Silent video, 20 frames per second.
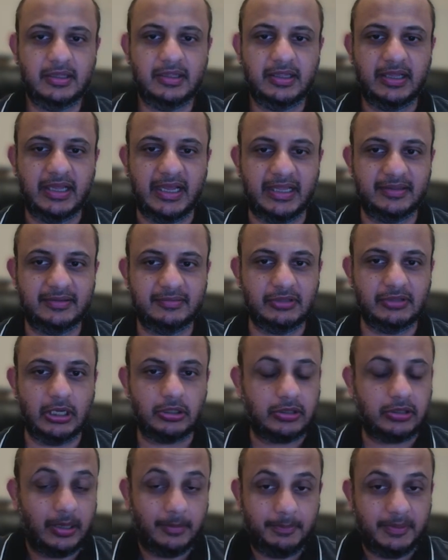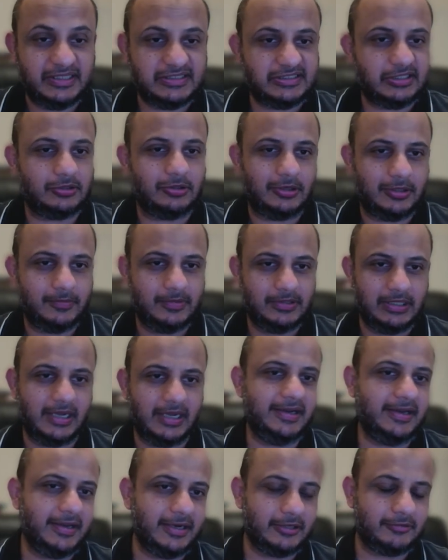And now companies are not even
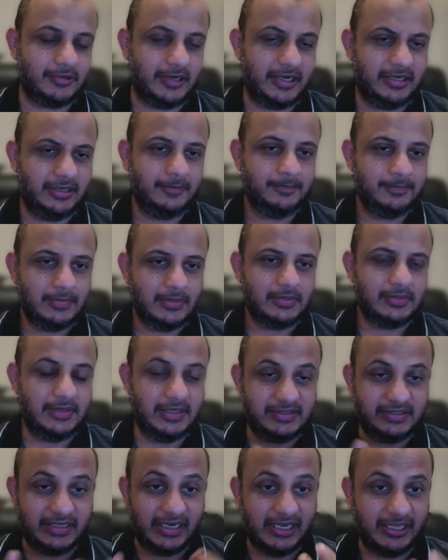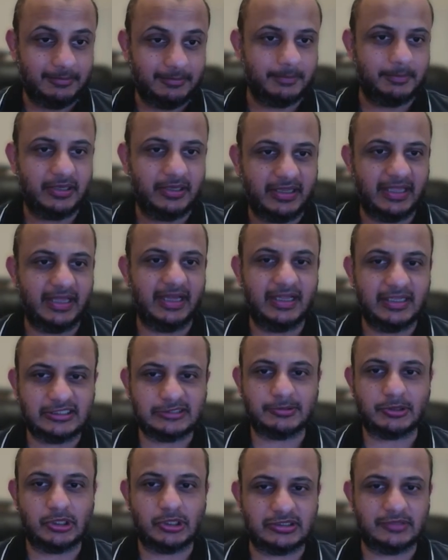hiding it, right? They're telling people, yeah, it's
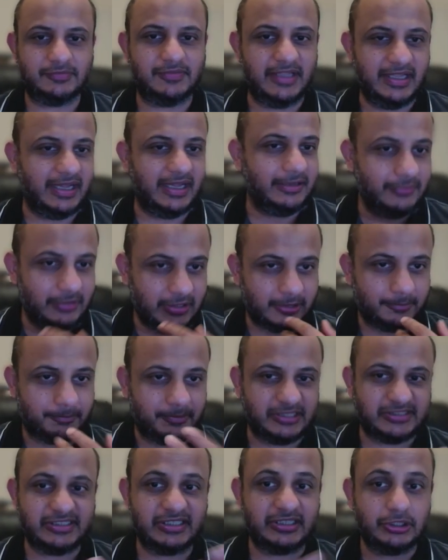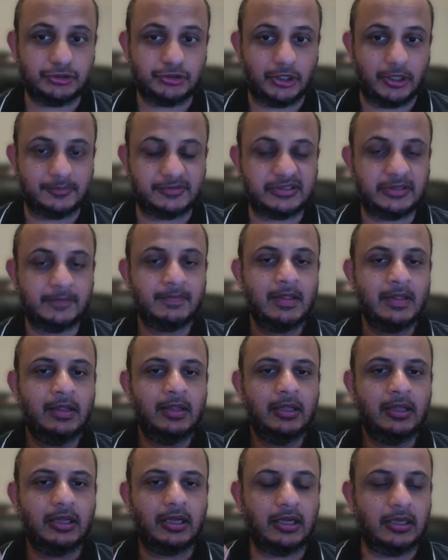because of AI we are replacing the jobs.
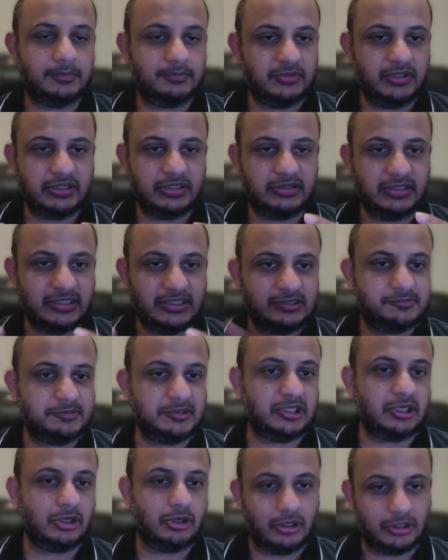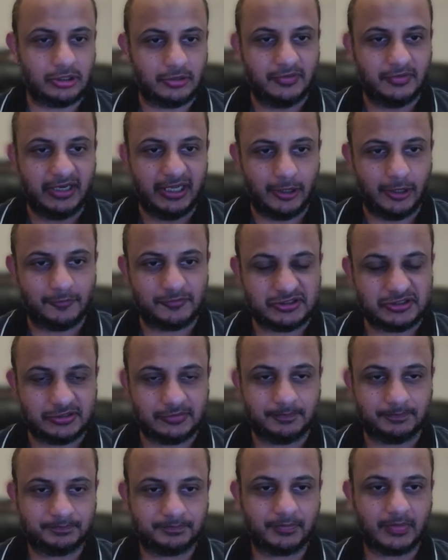There's been a lot of layoffs
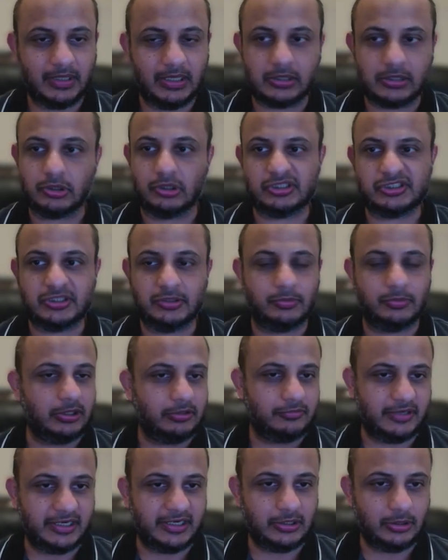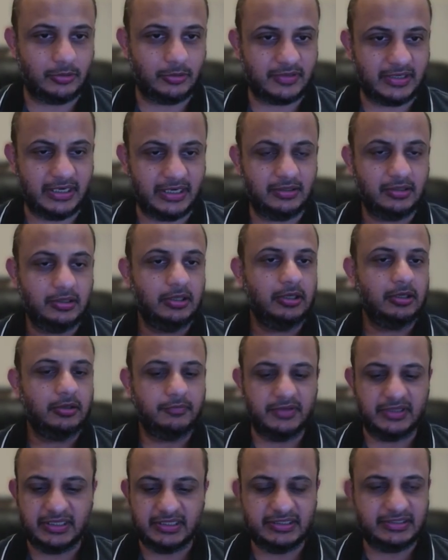across the world right now, right?
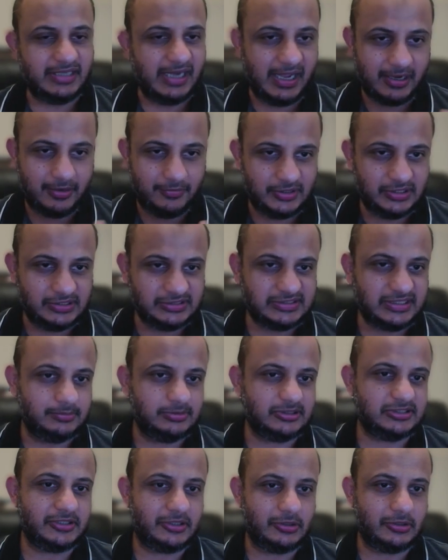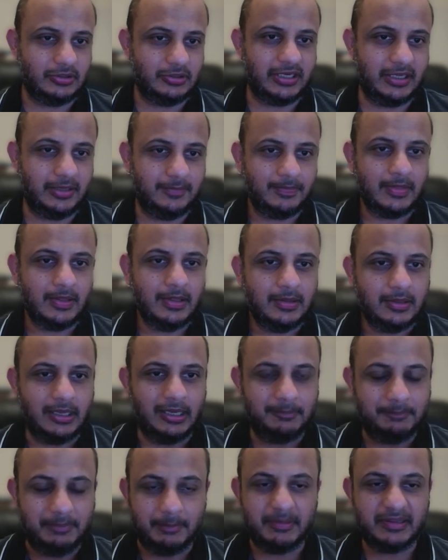Within tech, within cybersecurity.
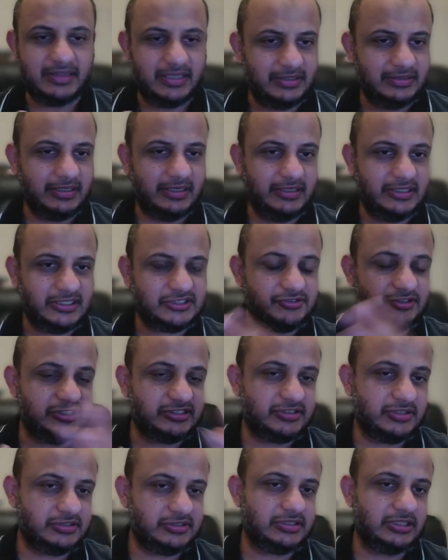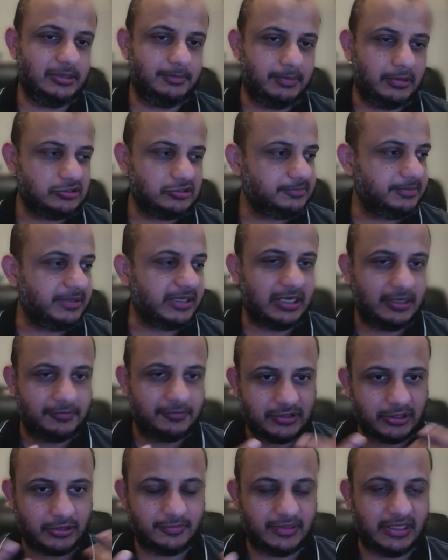And people think the industry is just going to bounce back.
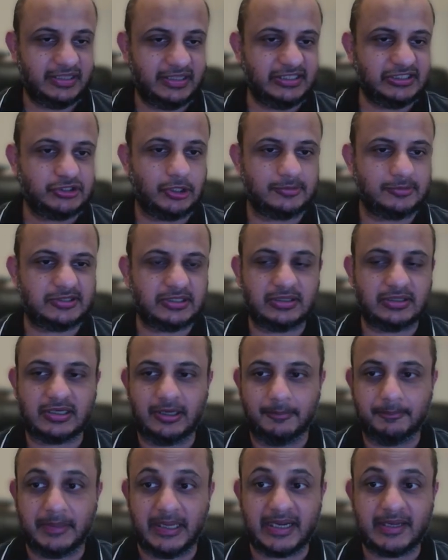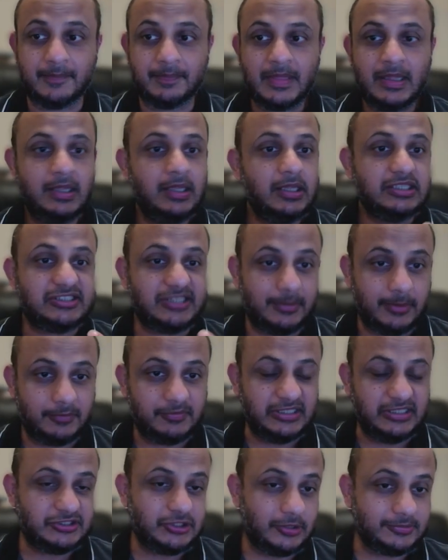After a while, these jobs are going to come back. Some of
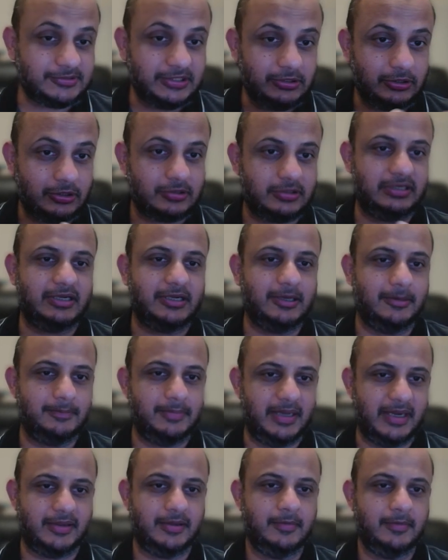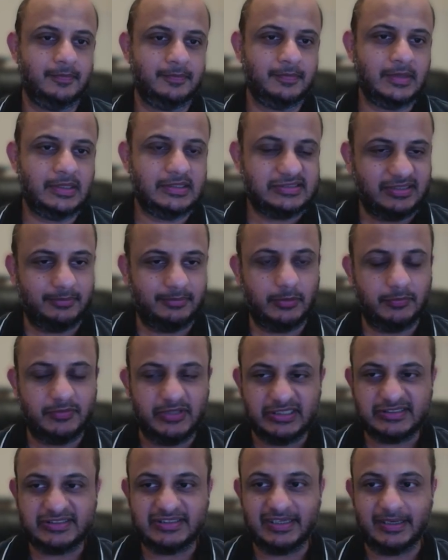these jobs are not going to come back. Some of
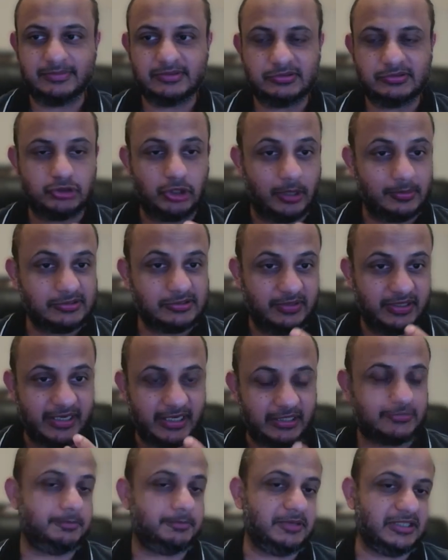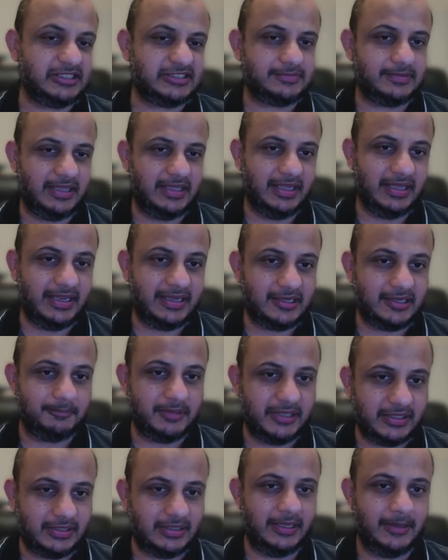these jobs will get replaced with AI
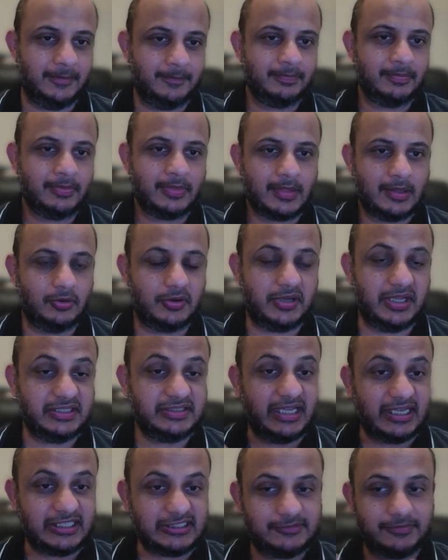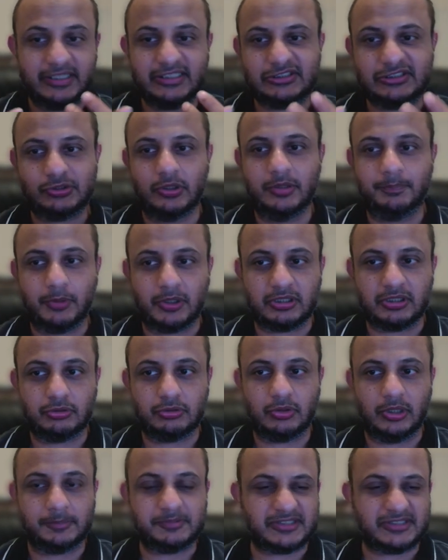completely. Okay, that's why it's so important
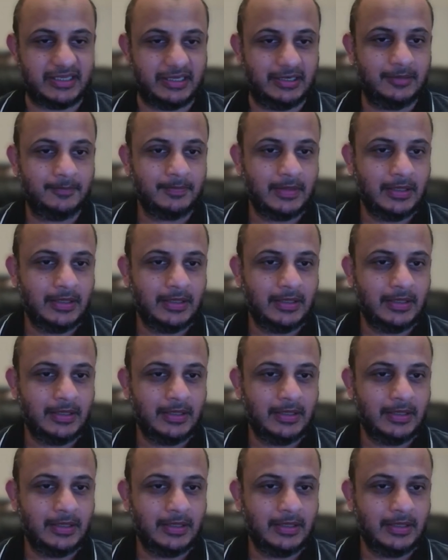to upskill.